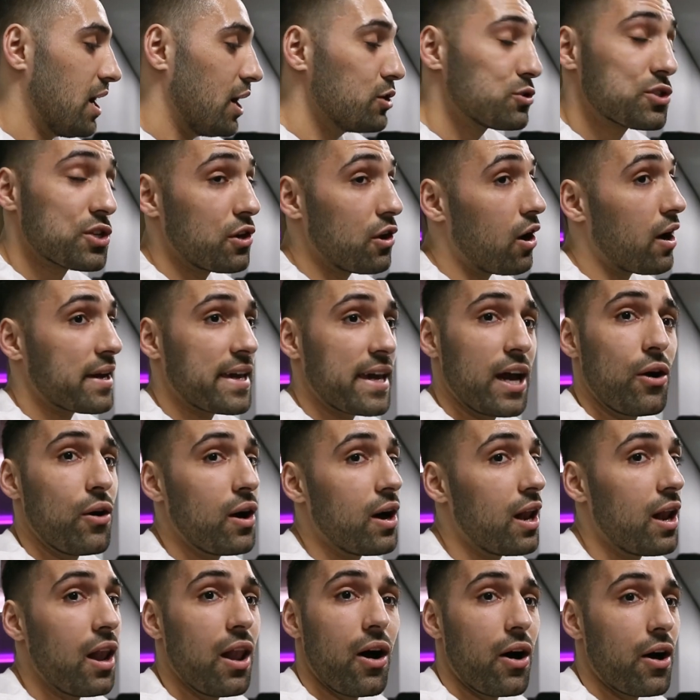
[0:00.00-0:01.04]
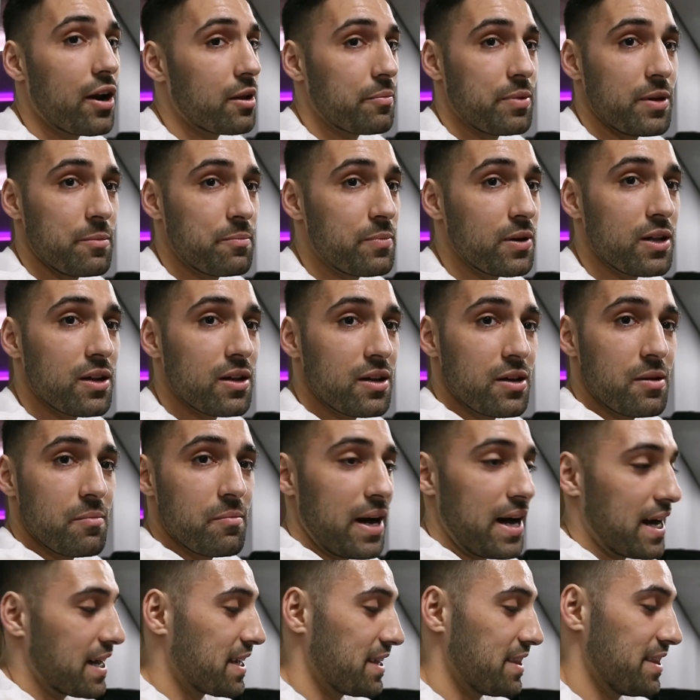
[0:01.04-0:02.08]
I used to knock out a lot of people
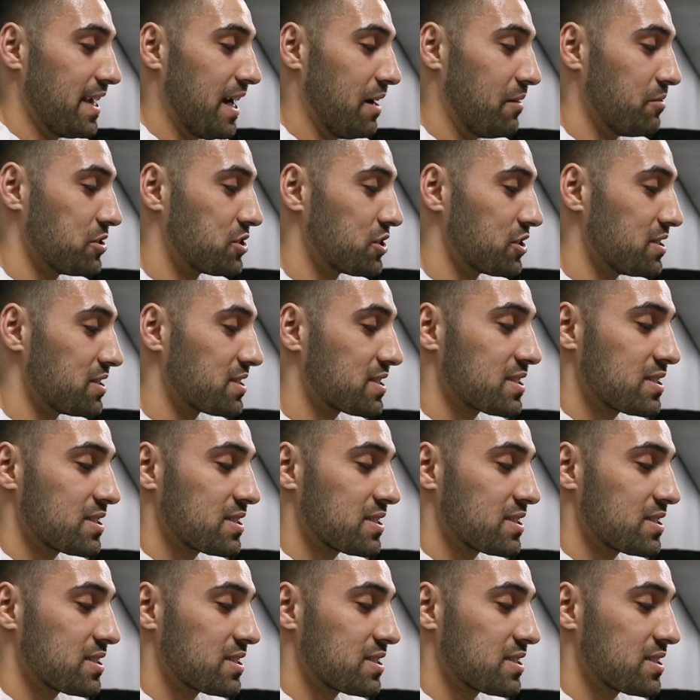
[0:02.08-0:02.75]
back in the amateurs.